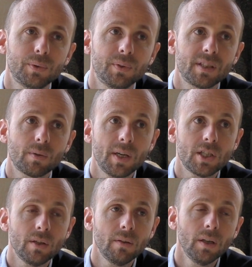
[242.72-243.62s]
to this
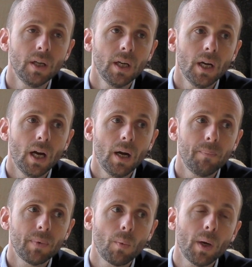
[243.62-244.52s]
question.
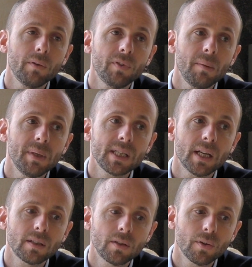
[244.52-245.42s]
Um, one of them is
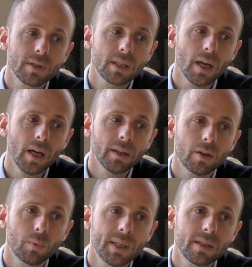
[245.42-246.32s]
that the star
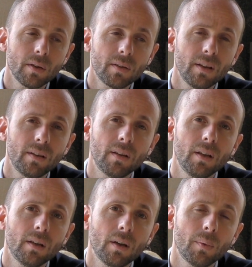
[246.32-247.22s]
that we studied
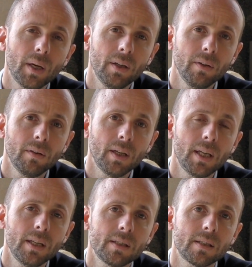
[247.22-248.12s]
in Orion
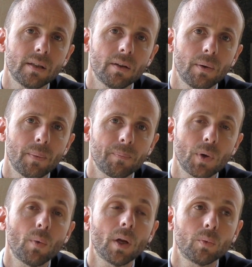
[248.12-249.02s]
is, um,
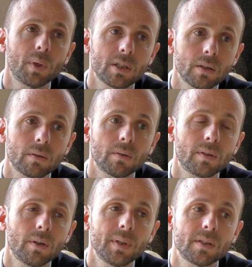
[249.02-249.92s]
around which uh,
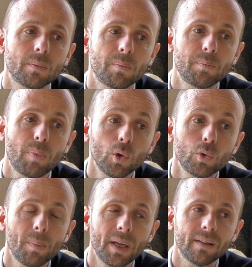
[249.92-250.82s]
there is a
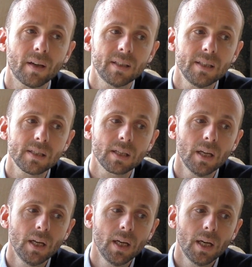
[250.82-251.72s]
protoplanetary disk,
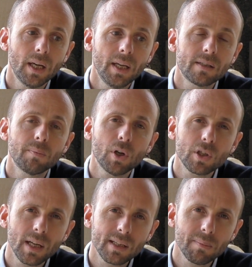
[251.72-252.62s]
is
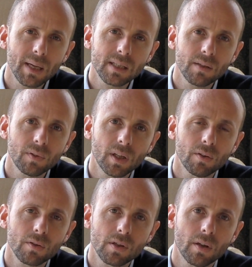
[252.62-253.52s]
much less massive than
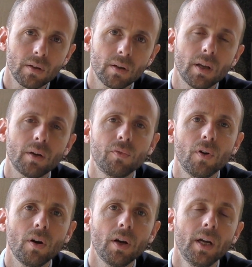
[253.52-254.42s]
the Sun.
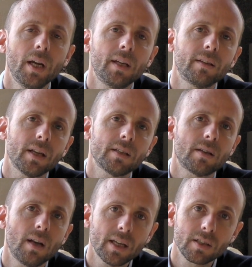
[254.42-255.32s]
Therefore, it
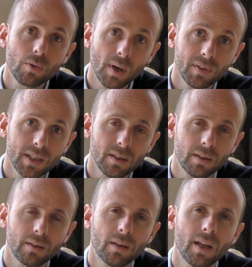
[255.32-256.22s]
has less gravity,
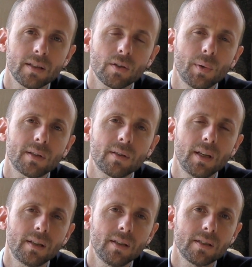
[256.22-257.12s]
and so it,
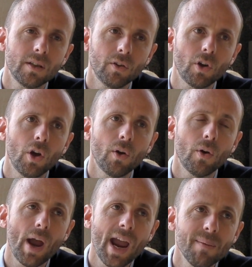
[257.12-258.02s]
it is not
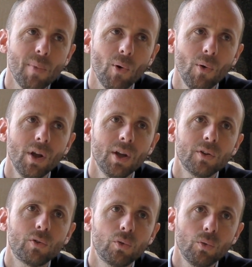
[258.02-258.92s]
uh, able
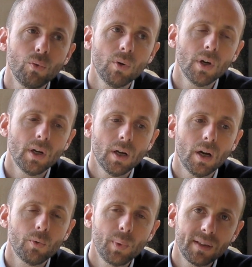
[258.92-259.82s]
to
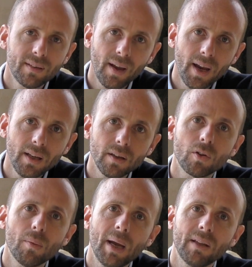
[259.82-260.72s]
Uh,
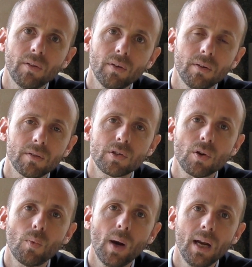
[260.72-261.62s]
retain the matter
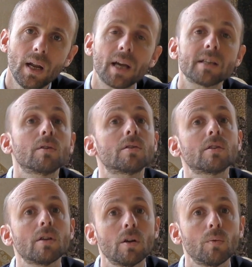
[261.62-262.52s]
so well as the
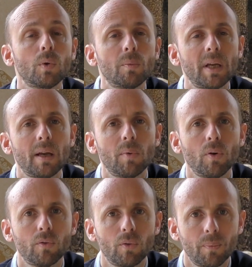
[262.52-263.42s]
Sun would be
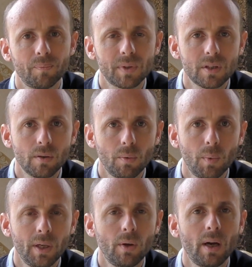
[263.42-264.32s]
able to. So
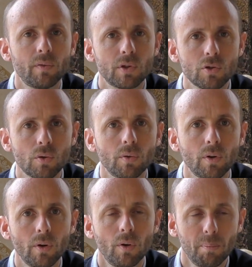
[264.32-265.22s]
when you have a
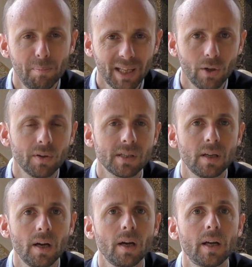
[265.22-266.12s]
stronger, a bigger
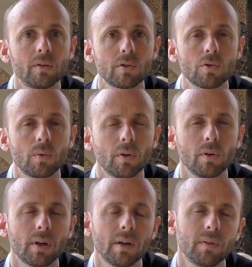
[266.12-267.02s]
star and a
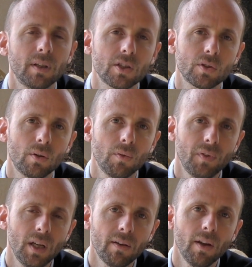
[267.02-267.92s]
stronger gravitational
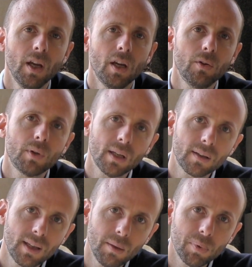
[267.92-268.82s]
field, you
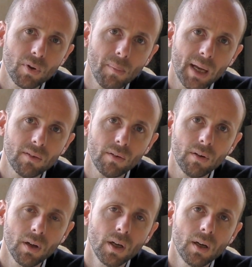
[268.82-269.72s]
can keep the
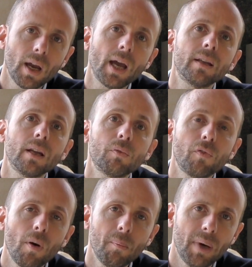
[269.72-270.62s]
matter and then
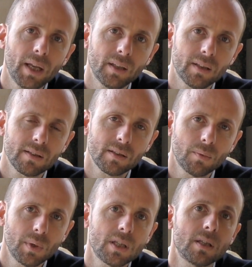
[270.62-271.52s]
form planets,
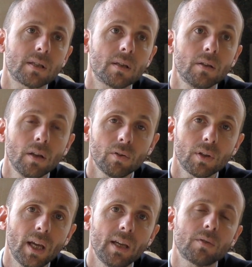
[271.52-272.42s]
which is not the
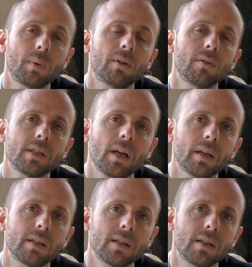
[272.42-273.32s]
case when the
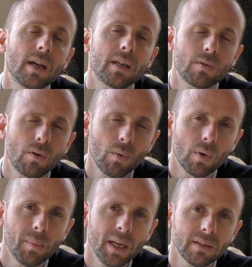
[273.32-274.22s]
star is, it has a
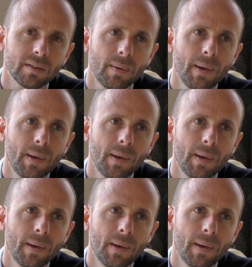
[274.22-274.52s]
lower mass.